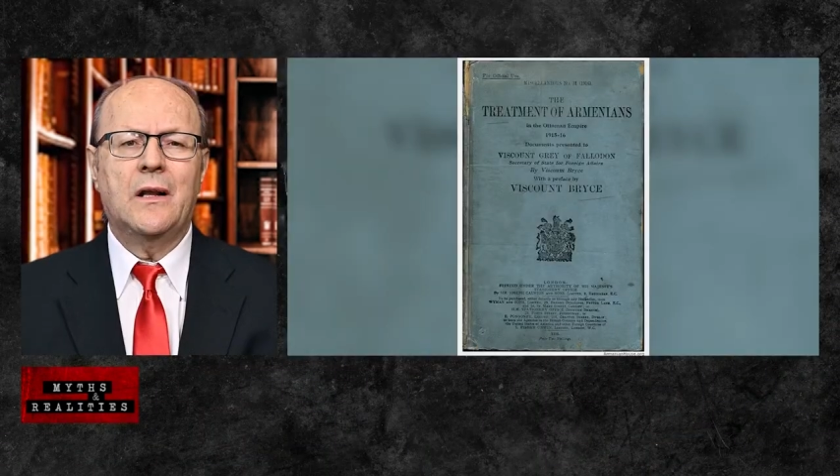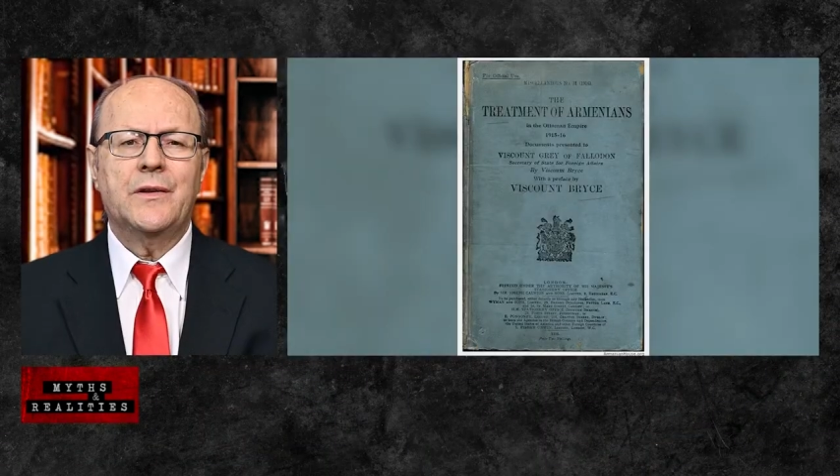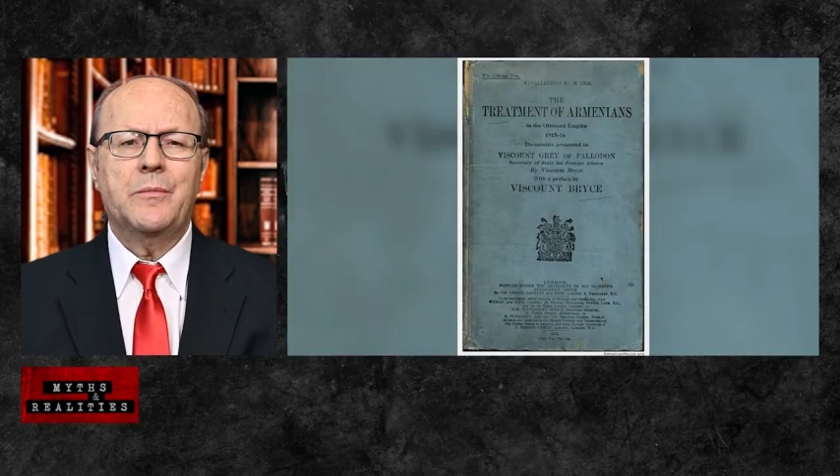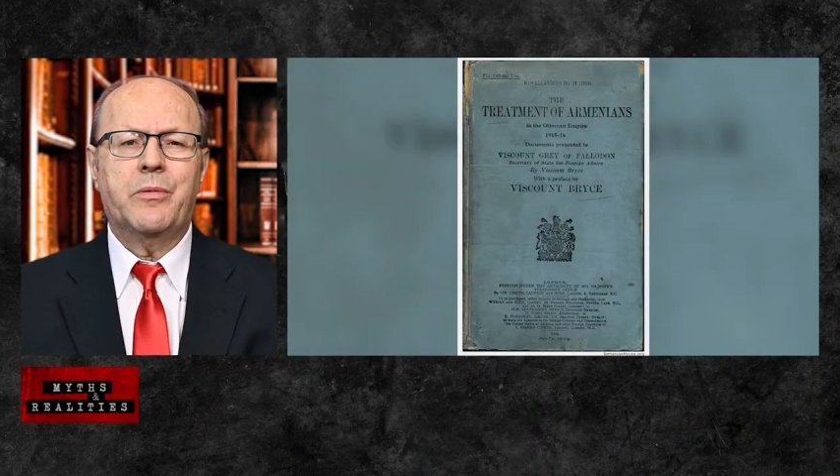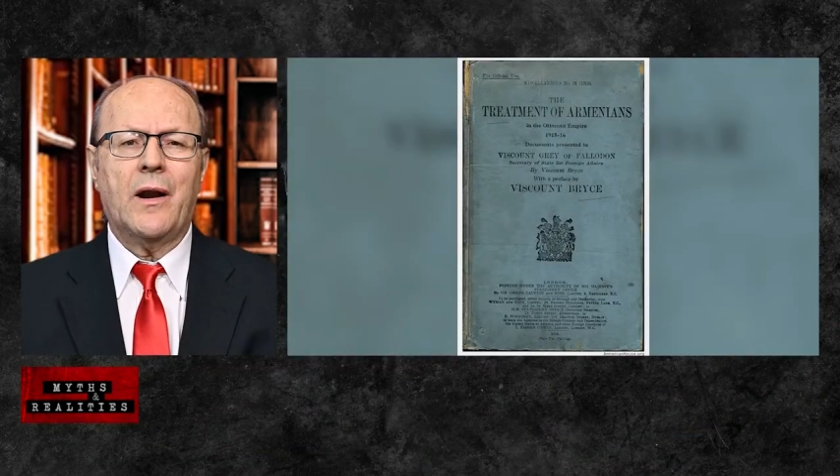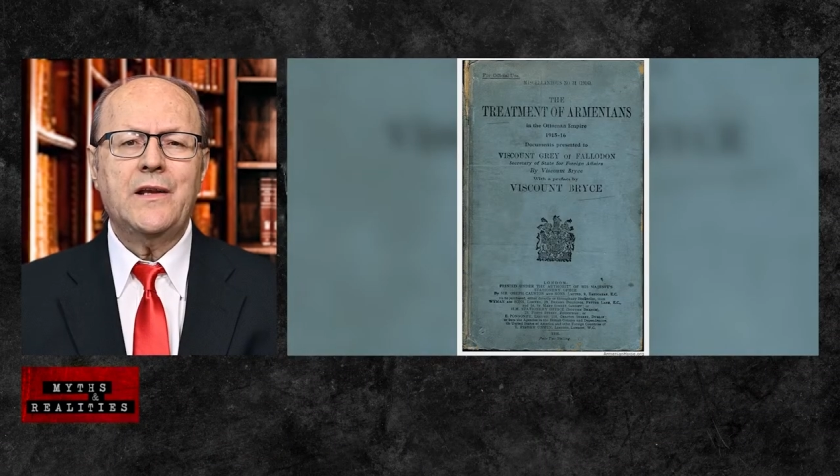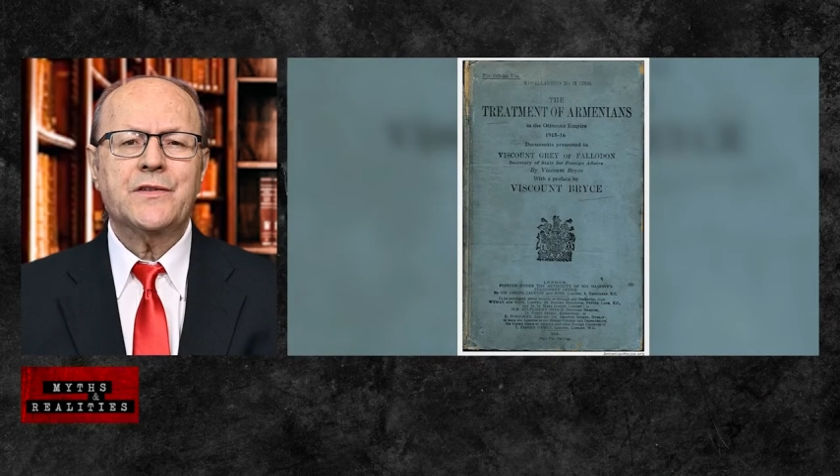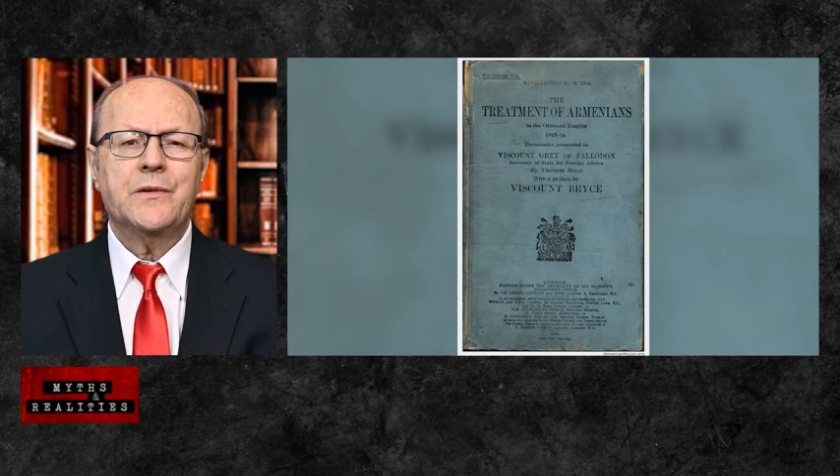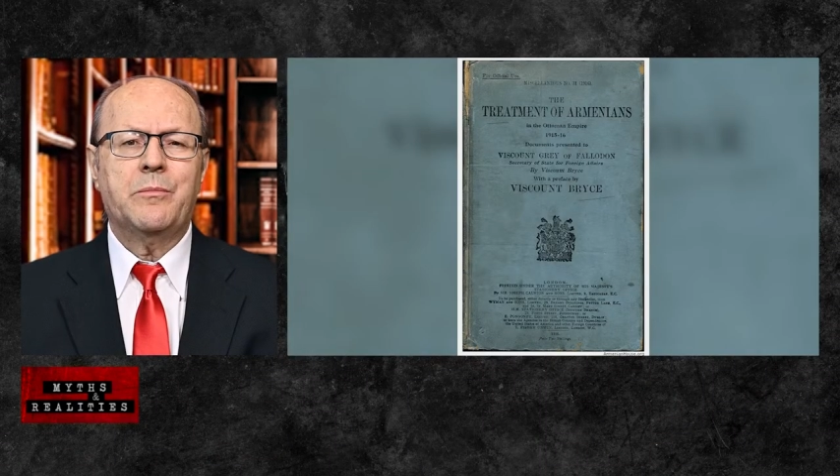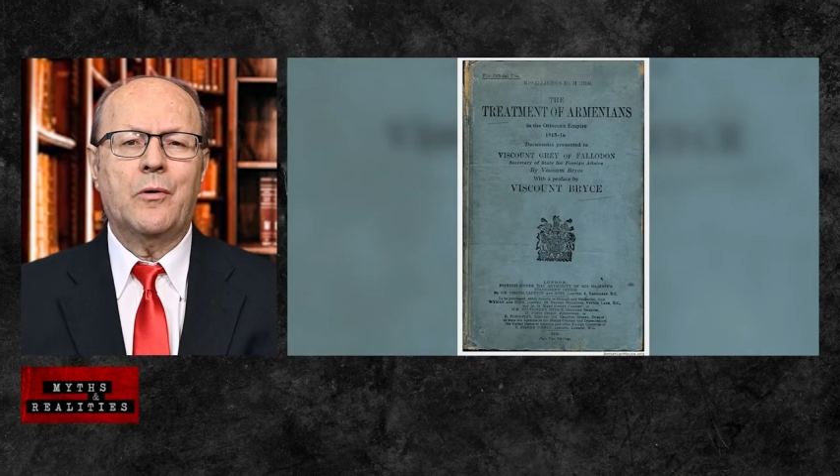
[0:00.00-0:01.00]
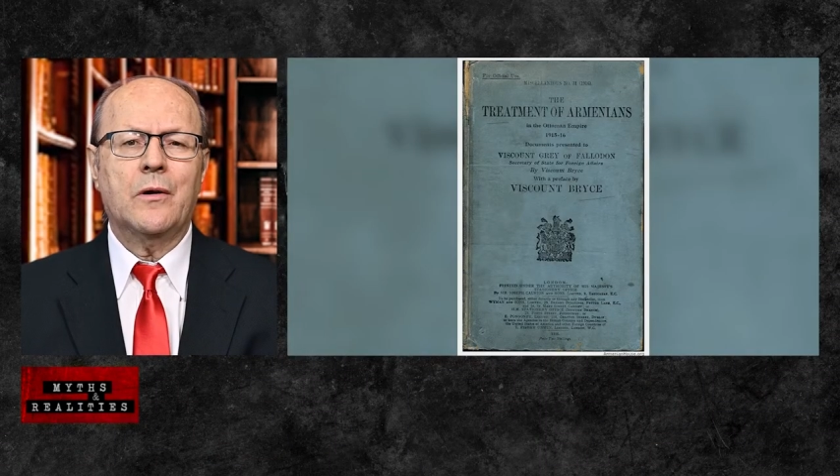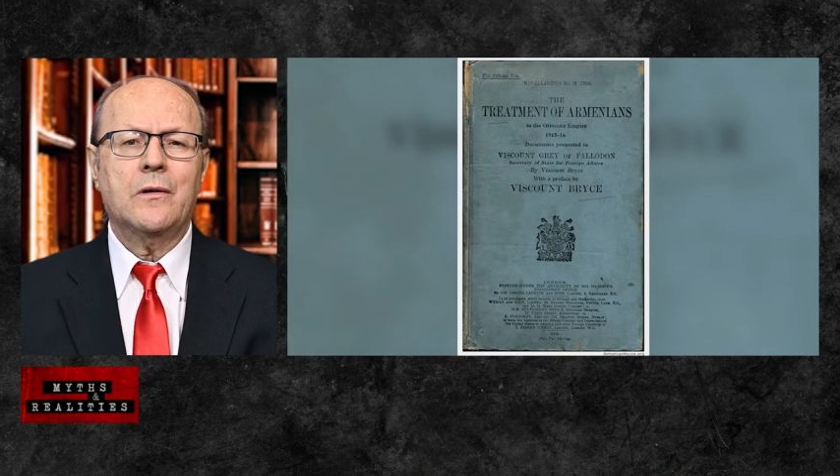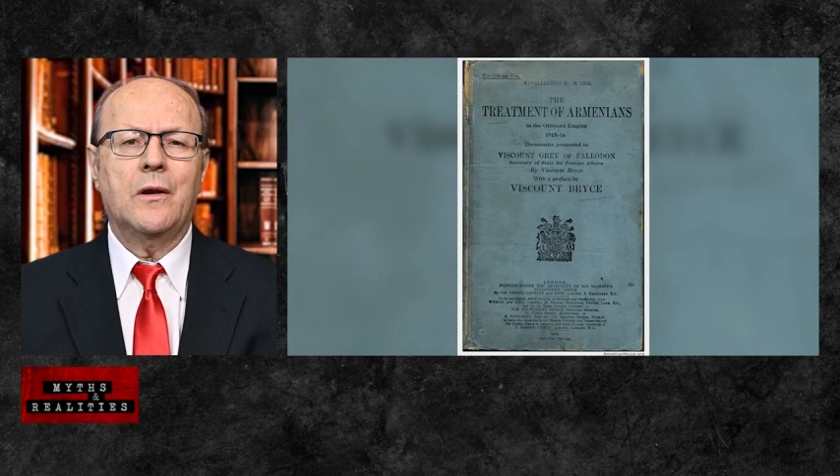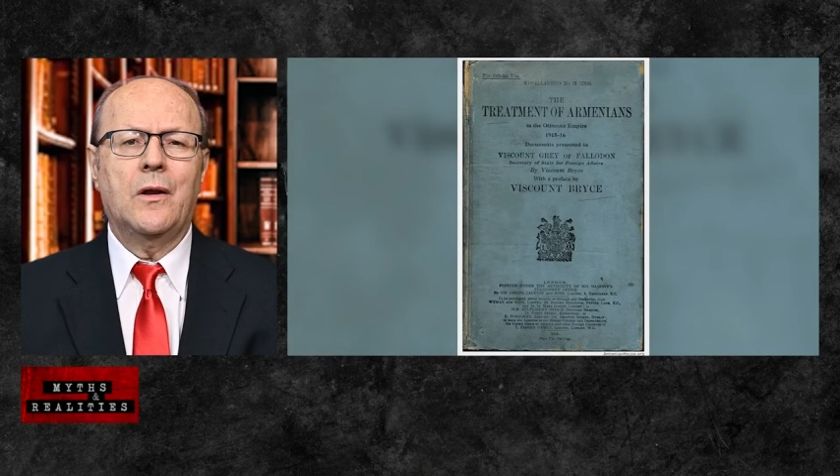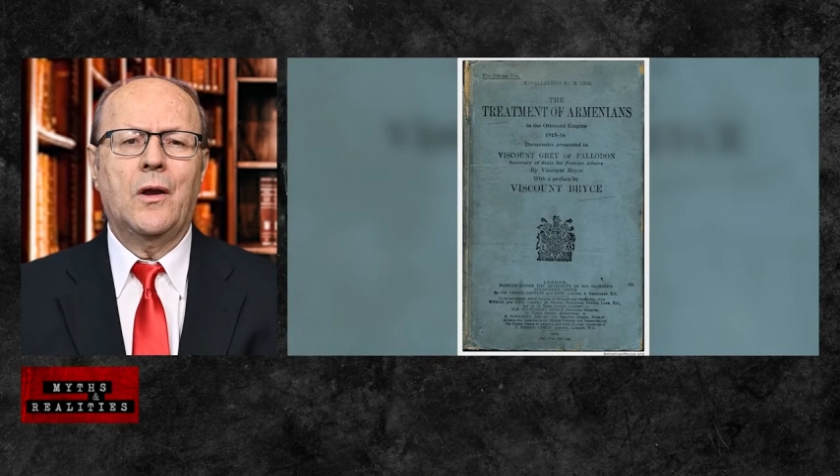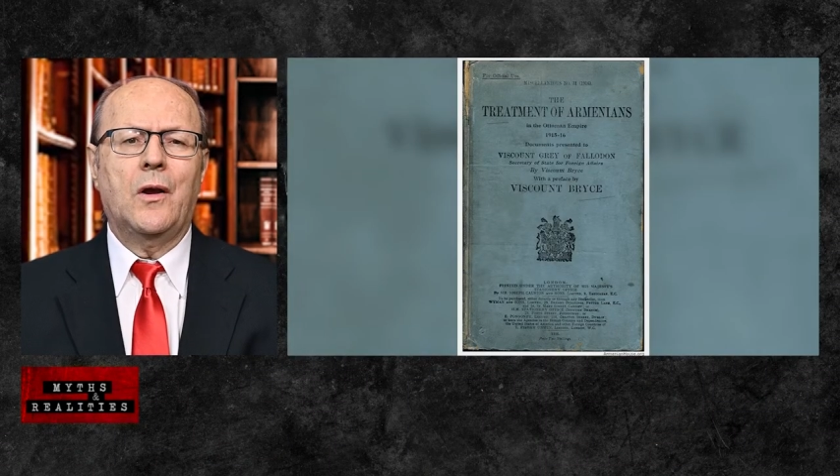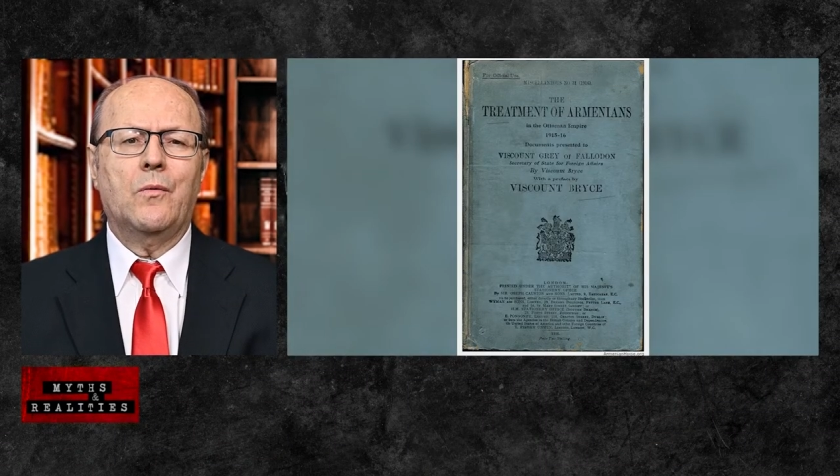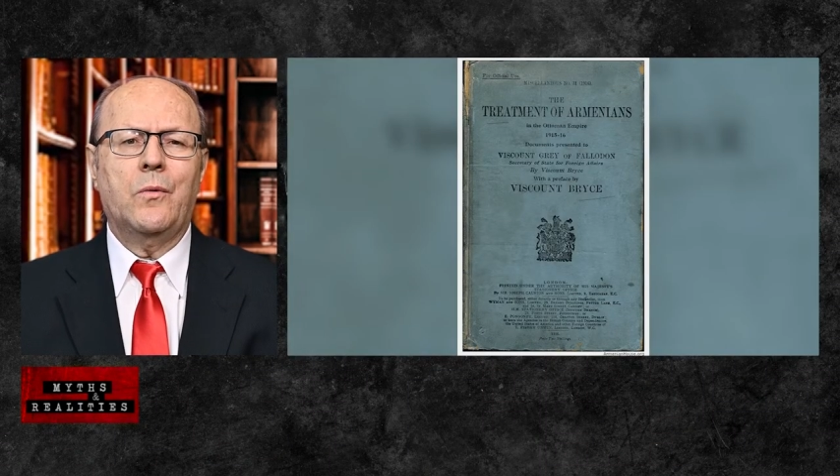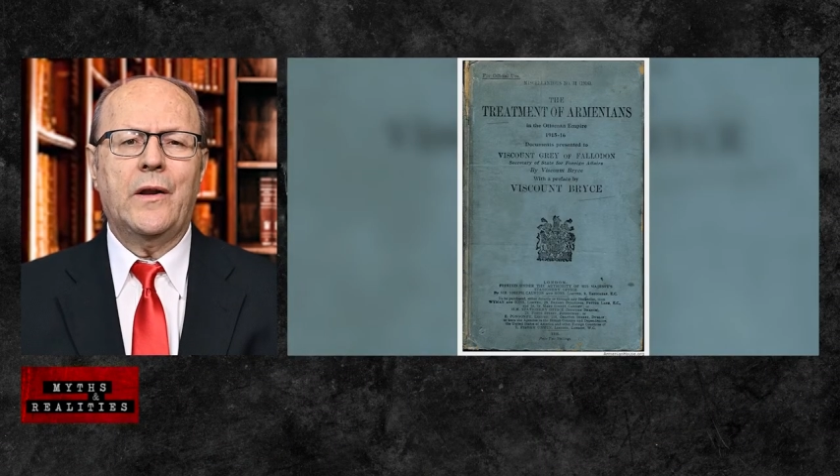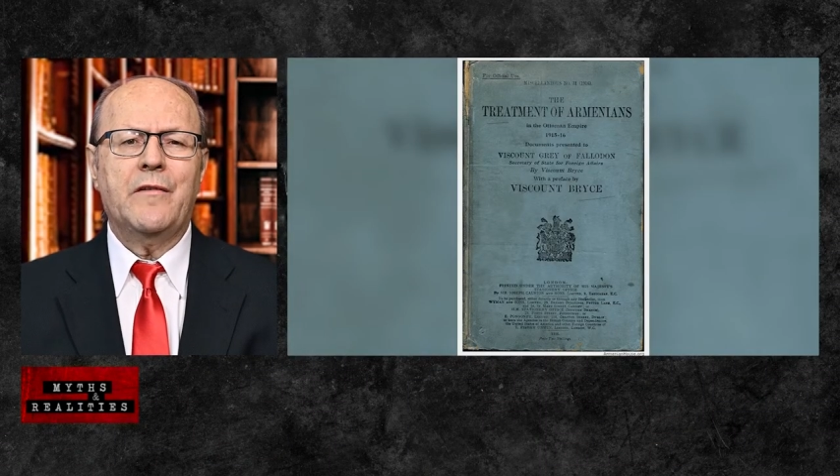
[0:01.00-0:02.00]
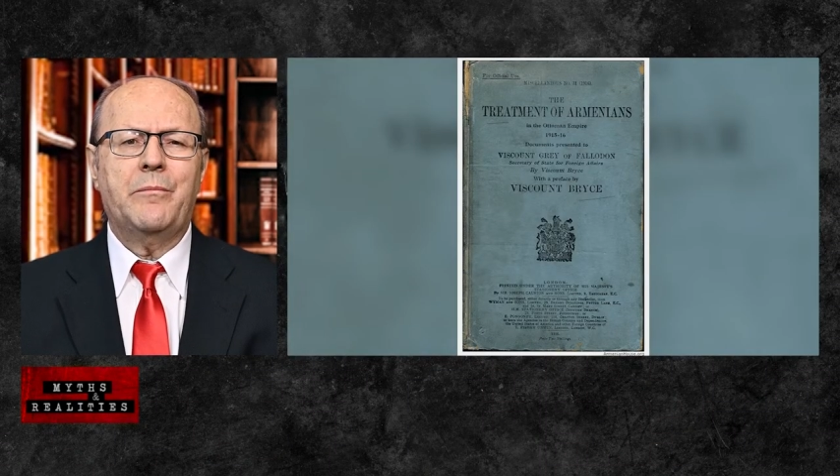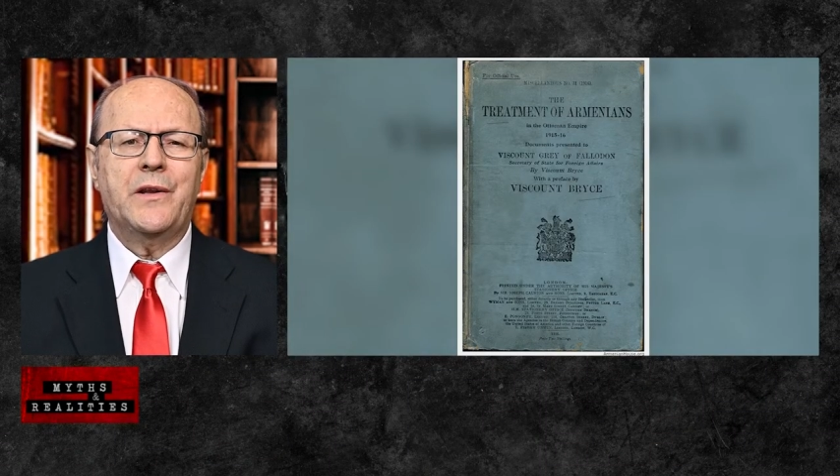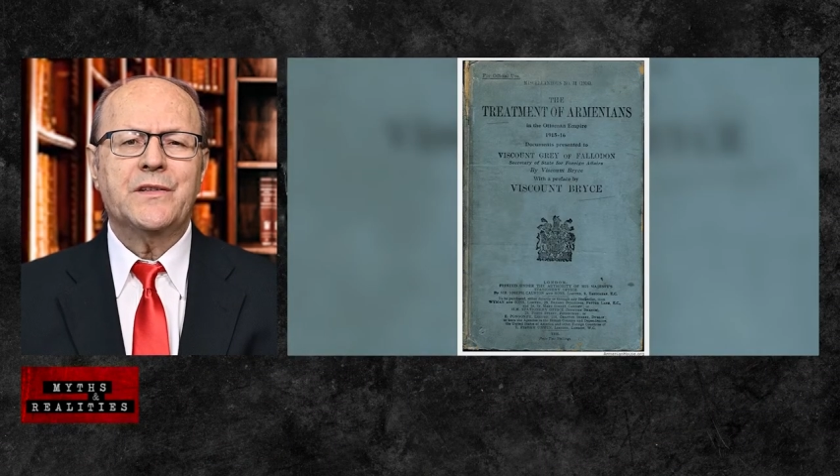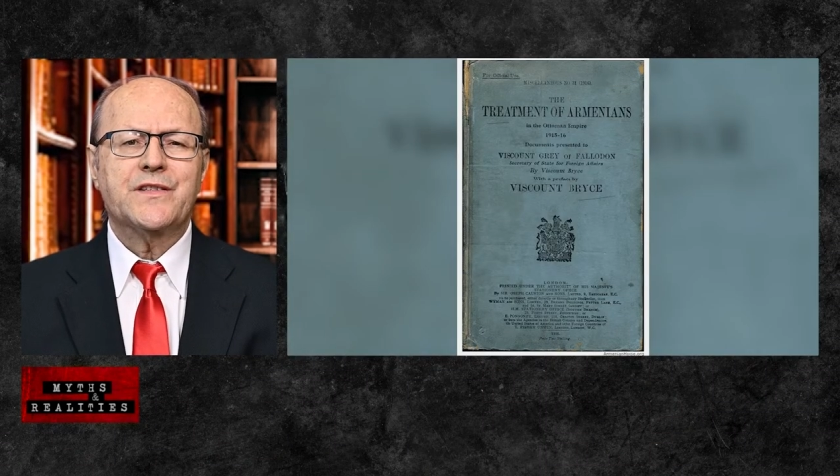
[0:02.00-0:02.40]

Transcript: the Bryce report would have been